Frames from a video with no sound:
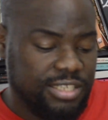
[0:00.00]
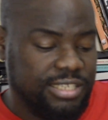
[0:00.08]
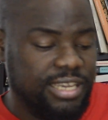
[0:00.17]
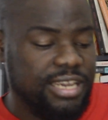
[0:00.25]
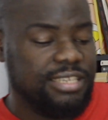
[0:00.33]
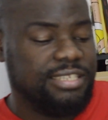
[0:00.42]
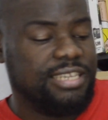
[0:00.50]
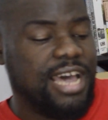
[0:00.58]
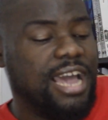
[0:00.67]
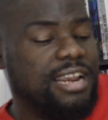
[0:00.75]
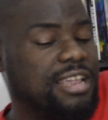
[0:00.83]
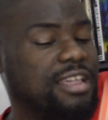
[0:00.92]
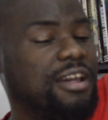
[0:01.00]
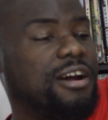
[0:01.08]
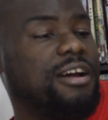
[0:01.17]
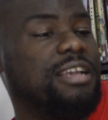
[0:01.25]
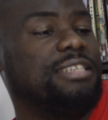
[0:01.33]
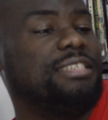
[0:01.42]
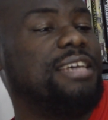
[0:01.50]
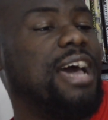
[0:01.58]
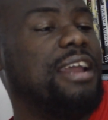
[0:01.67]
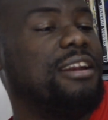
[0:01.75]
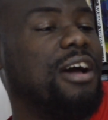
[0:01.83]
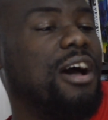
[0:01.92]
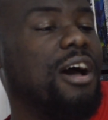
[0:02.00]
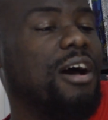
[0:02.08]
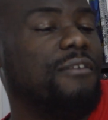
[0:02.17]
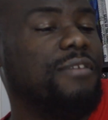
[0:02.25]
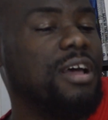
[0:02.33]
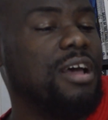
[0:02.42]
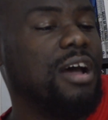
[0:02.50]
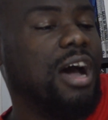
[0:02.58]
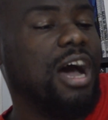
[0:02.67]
can see inside here, inside of